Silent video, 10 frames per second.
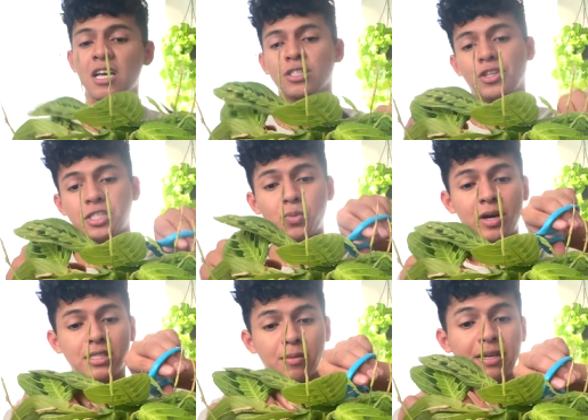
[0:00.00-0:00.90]
so this is
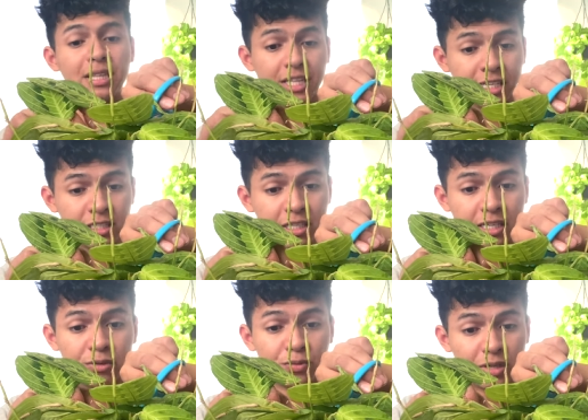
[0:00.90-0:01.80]
why it's on my list because
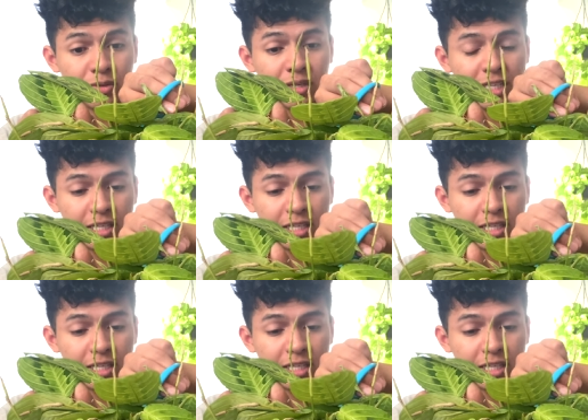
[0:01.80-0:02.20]
it really really